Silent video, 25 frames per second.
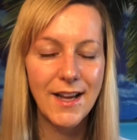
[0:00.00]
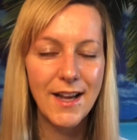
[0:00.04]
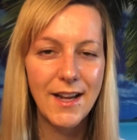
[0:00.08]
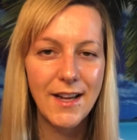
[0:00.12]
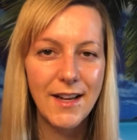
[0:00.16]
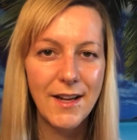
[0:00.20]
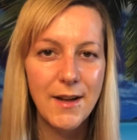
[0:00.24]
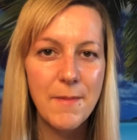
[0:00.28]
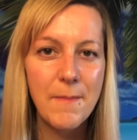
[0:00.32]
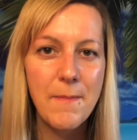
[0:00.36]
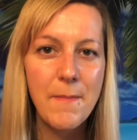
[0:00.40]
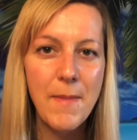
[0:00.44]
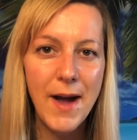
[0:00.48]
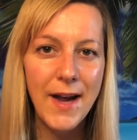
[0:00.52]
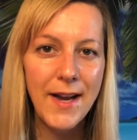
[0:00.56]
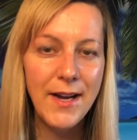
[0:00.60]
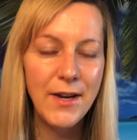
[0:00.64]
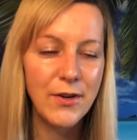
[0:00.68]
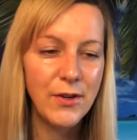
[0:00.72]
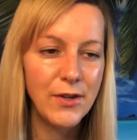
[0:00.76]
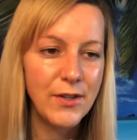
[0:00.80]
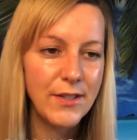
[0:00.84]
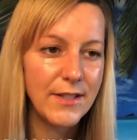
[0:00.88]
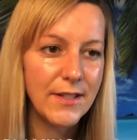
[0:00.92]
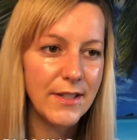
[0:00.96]

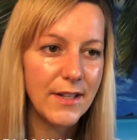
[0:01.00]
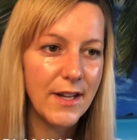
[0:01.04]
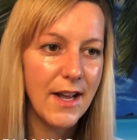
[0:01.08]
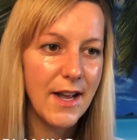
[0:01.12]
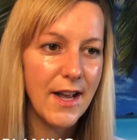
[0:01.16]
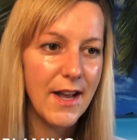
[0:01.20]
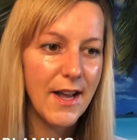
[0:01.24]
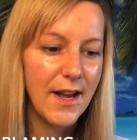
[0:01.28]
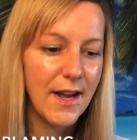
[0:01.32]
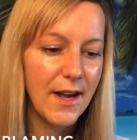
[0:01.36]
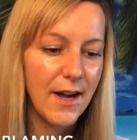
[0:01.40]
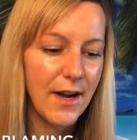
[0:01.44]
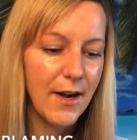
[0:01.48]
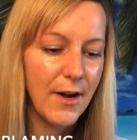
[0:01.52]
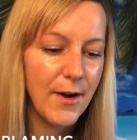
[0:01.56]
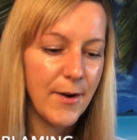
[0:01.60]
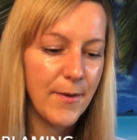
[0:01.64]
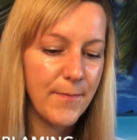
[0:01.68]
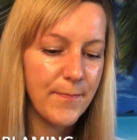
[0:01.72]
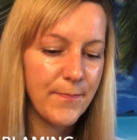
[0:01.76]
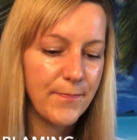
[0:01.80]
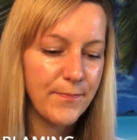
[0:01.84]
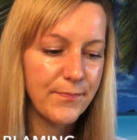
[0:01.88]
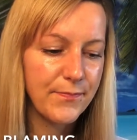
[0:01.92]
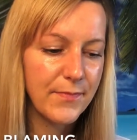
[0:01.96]
minors,
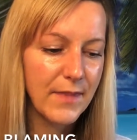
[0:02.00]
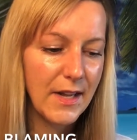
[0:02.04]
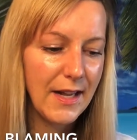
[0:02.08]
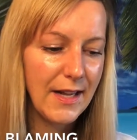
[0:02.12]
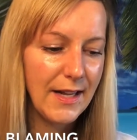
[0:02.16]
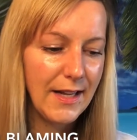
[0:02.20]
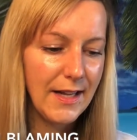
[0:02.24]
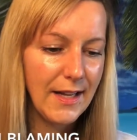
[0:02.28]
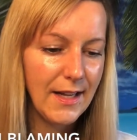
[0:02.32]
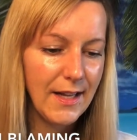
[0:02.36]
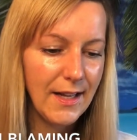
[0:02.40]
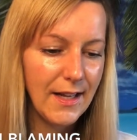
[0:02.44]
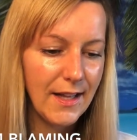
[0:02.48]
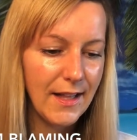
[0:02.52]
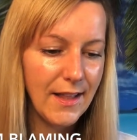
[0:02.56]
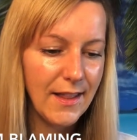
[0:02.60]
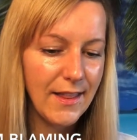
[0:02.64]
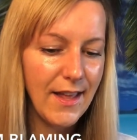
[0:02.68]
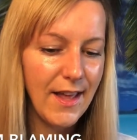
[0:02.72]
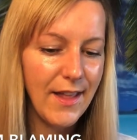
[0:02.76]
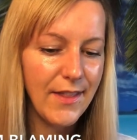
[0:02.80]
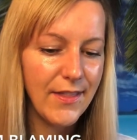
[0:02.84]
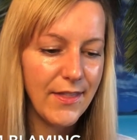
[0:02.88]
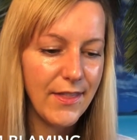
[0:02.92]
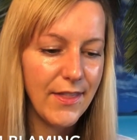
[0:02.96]

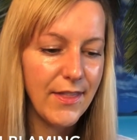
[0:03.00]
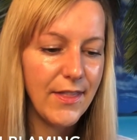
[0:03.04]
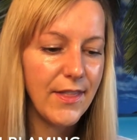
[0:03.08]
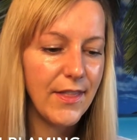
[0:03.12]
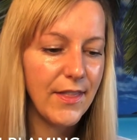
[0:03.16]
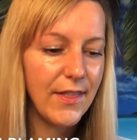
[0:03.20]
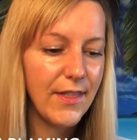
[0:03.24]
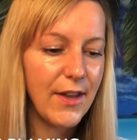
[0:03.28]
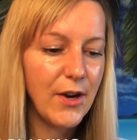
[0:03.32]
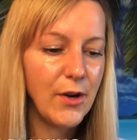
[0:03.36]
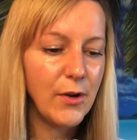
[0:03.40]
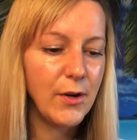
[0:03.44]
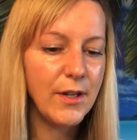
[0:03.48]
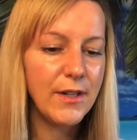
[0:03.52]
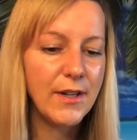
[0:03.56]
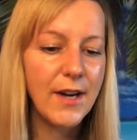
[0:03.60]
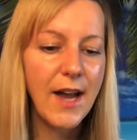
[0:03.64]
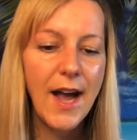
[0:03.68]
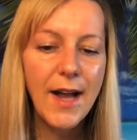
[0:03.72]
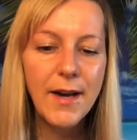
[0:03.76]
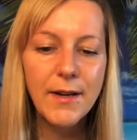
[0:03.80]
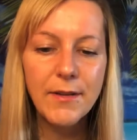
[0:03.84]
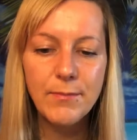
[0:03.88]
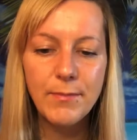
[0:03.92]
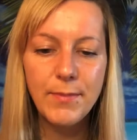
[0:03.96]
that they're
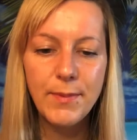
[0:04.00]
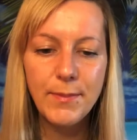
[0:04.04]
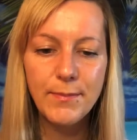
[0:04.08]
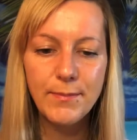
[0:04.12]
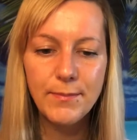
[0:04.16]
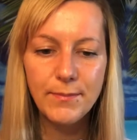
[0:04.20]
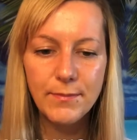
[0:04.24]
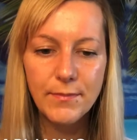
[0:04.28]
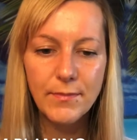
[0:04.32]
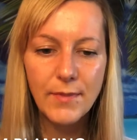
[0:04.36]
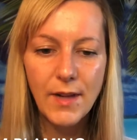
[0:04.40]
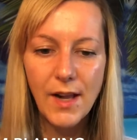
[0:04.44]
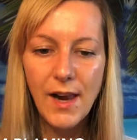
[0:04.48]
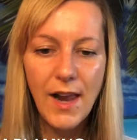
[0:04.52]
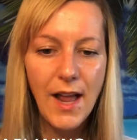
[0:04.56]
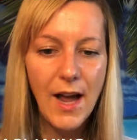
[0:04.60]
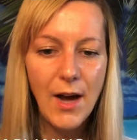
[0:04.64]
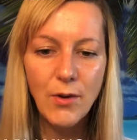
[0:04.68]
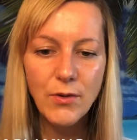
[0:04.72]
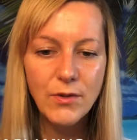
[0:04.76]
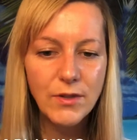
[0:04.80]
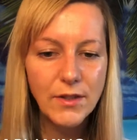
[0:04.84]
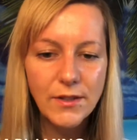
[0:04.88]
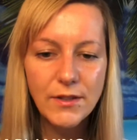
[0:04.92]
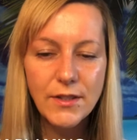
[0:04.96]
not
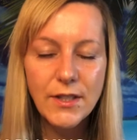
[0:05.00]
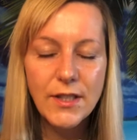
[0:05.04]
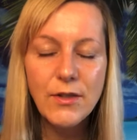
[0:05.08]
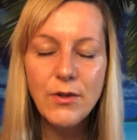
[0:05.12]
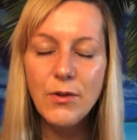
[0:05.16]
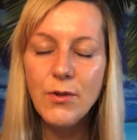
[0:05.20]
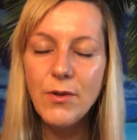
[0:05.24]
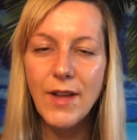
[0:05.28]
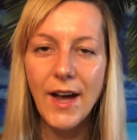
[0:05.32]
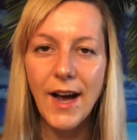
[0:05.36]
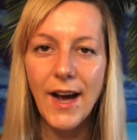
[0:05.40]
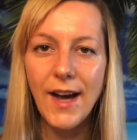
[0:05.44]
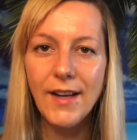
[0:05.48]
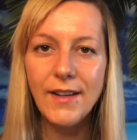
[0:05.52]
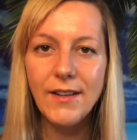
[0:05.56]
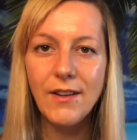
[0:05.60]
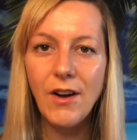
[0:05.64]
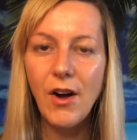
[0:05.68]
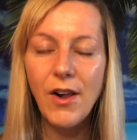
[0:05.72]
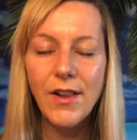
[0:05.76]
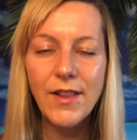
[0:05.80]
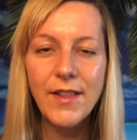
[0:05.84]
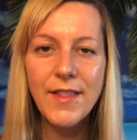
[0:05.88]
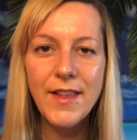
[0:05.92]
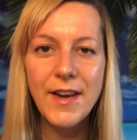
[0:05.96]
allowed to do that,
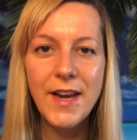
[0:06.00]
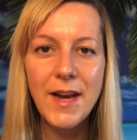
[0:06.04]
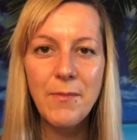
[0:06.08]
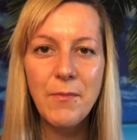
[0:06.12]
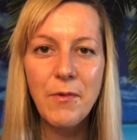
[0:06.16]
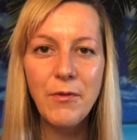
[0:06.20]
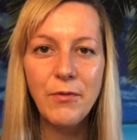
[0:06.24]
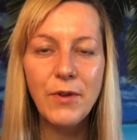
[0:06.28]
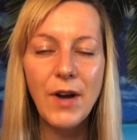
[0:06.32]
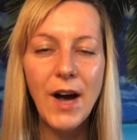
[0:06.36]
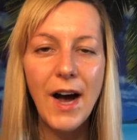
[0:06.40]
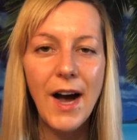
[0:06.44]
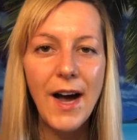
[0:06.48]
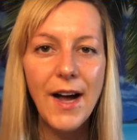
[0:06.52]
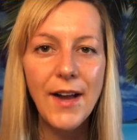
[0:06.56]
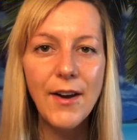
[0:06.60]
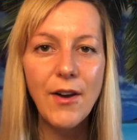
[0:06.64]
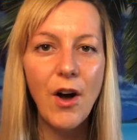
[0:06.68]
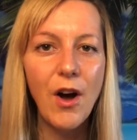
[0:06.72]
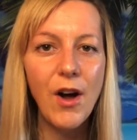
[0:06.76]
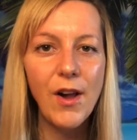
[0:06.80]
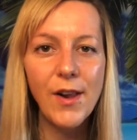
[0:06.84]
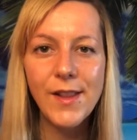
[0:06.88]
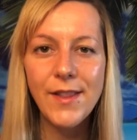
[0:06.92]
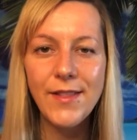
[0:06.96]
all in the name of God,
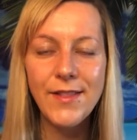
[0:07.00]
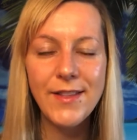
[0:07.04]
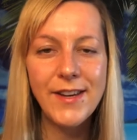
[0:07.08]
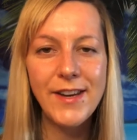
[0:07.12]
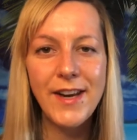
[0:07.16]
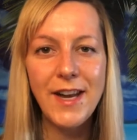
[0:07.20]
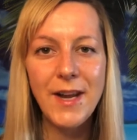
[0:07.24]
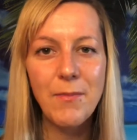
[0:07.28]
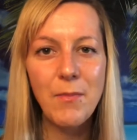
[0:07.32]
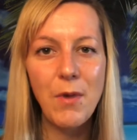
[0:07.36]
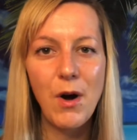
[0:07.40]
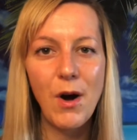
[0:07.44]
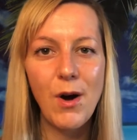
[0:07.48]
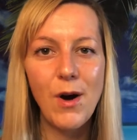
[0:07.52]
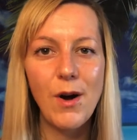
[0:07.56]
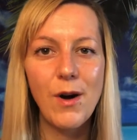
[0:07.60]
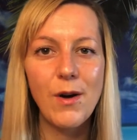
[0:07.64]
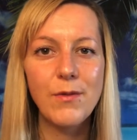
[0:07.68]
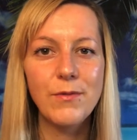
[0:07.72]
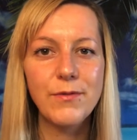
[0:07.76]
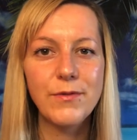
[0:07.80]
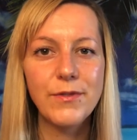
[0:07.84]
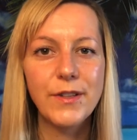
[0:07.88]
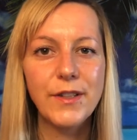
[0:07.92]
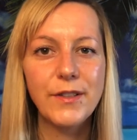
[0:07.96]
all in the name of